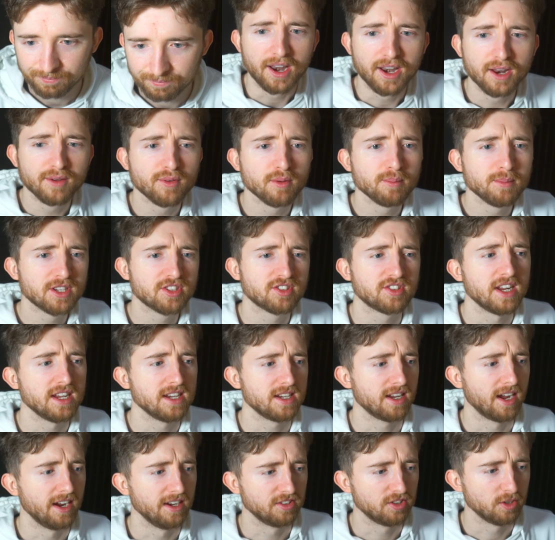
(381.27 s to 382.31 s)
Another
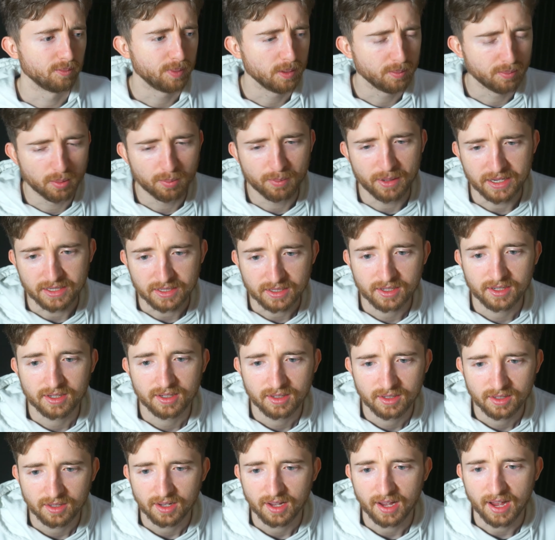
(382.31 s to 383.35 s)
mistake, guys, that people make
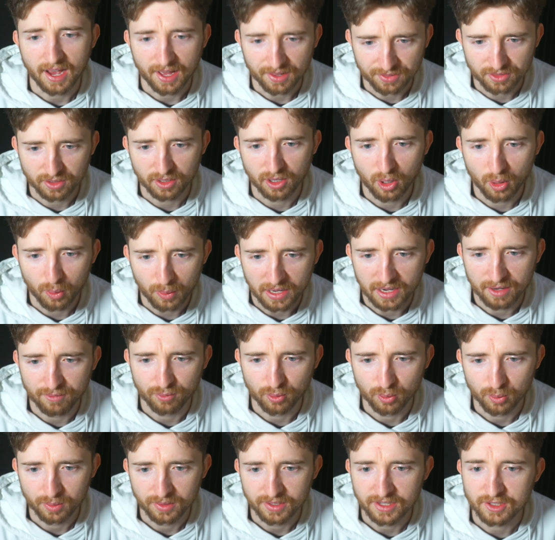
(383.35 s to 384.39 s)
at the lower
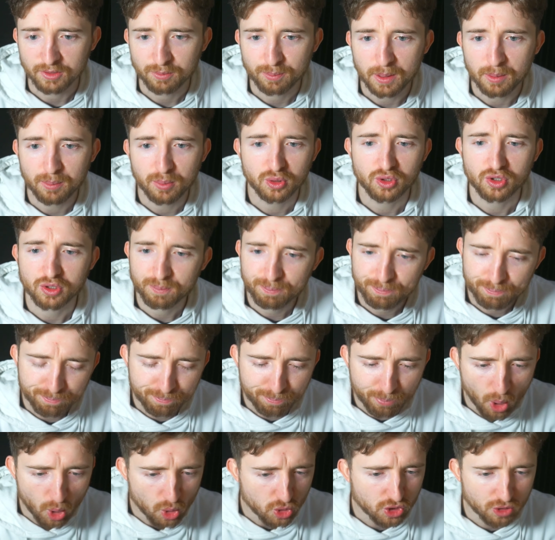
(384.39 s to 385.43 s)
level is people just
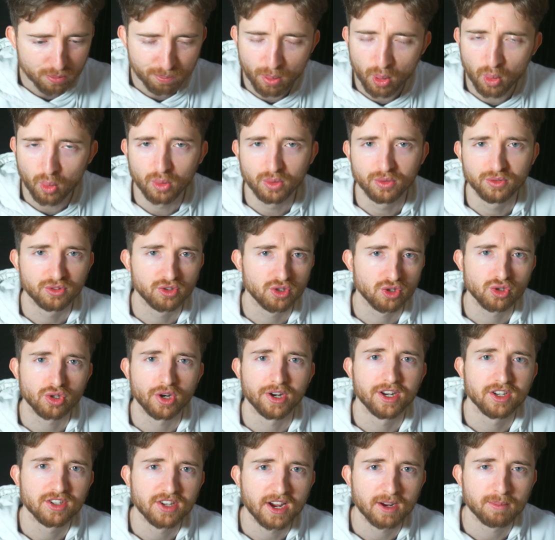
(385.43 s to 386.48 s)
push pawns to try
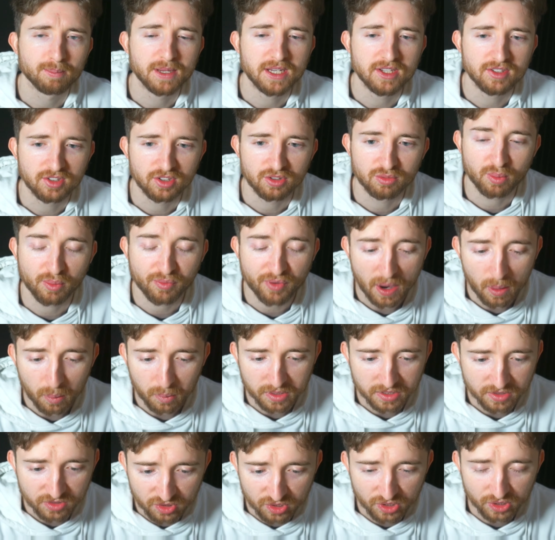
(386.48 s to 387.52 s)
and attack pieces without
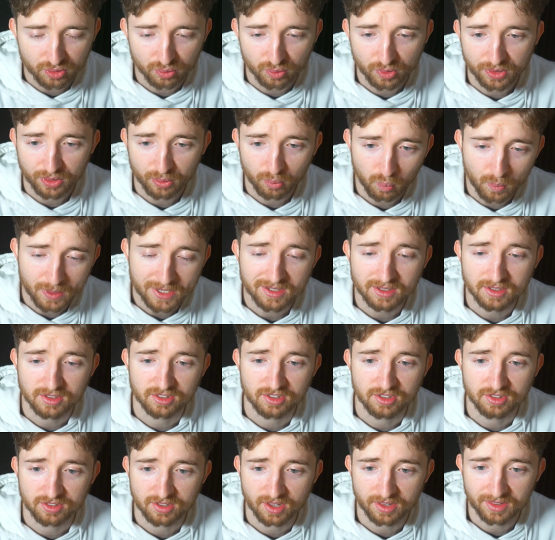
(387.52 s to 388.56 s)
considering the
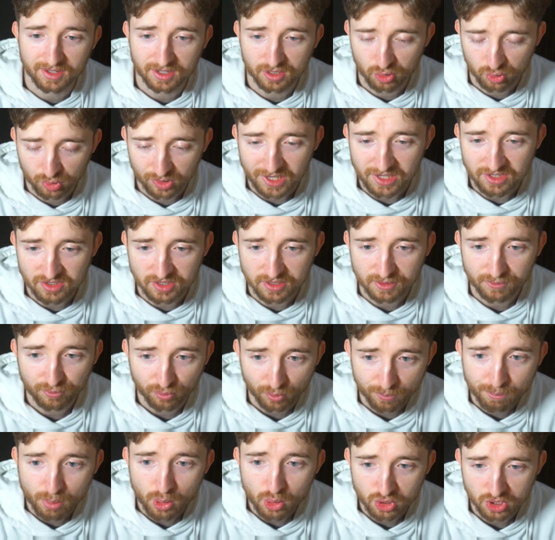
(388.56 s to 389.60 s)
weaknesses that they're creating
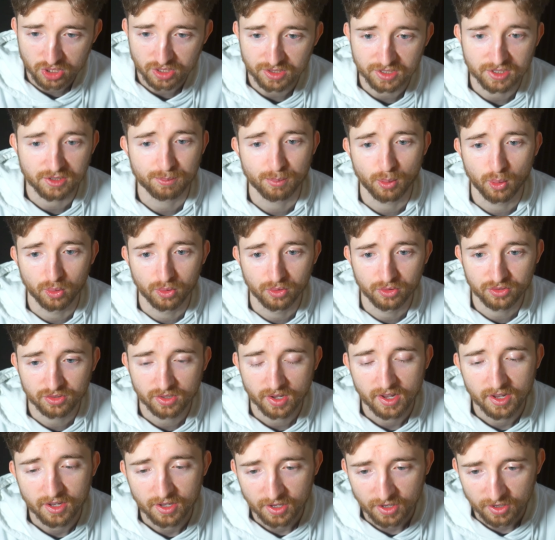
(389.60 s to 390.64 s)
from pushing these pawns.
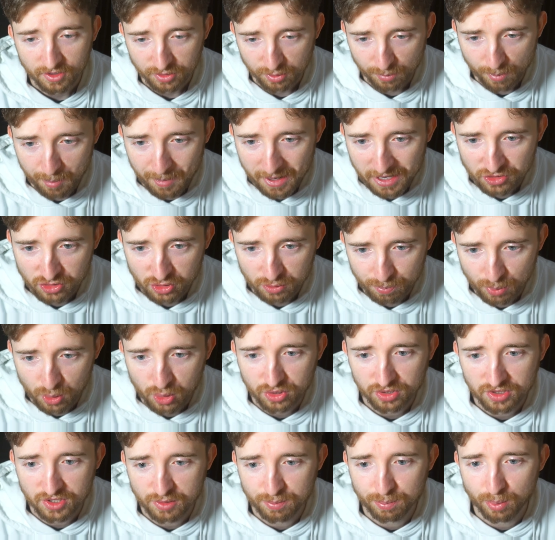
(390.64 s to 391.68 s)
So my man just
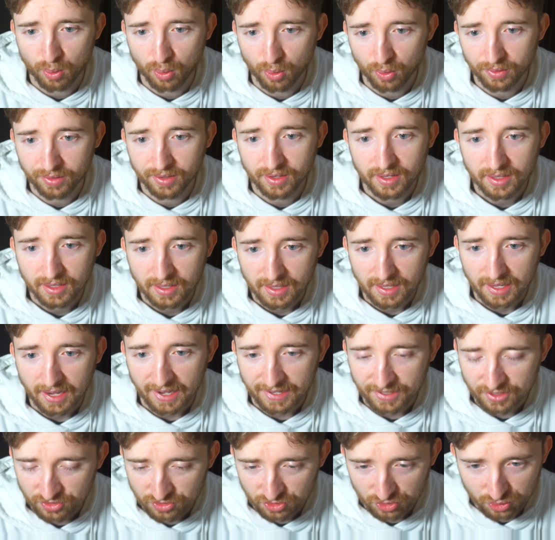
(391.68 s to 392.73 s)
pushed this pawn,
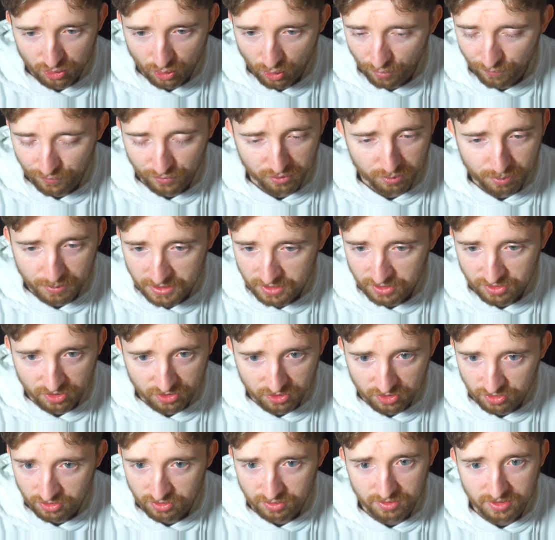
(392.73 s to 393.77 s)
and it just offers me to
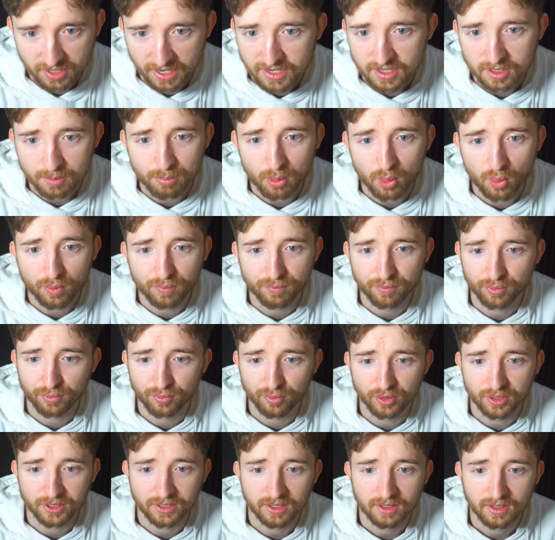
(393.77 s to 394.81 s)
just take a pawn for
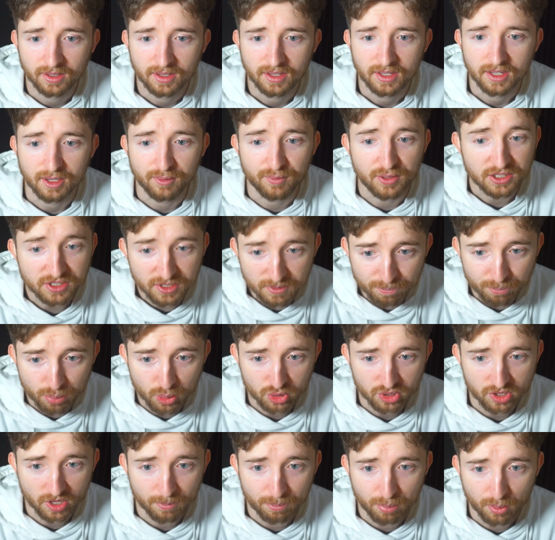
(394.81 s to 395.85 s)
free. If he didn't
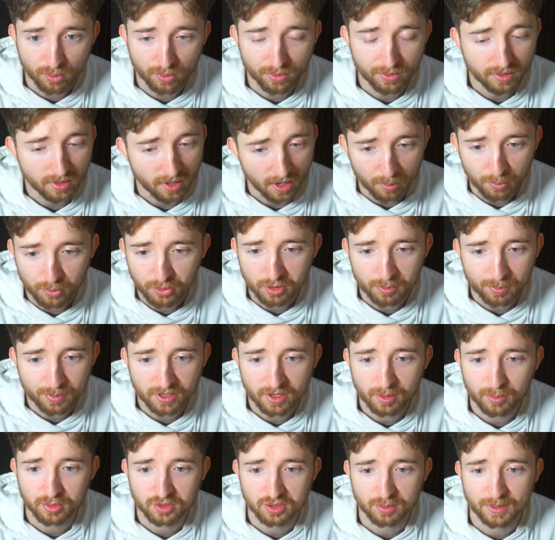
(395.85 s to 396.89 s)
push that pawn, I wouldn't have
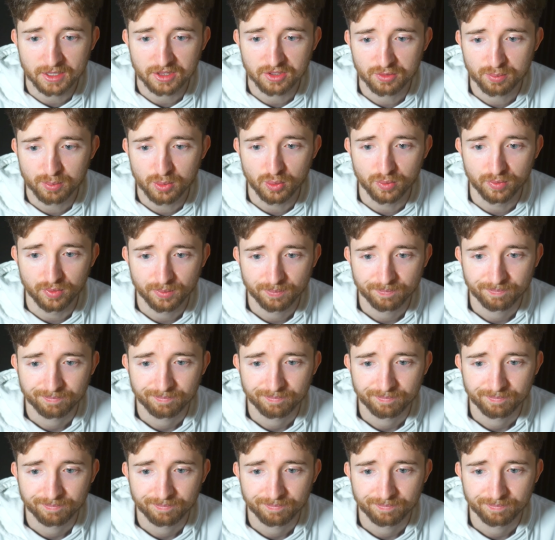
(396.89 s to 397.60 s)
been able to make this move.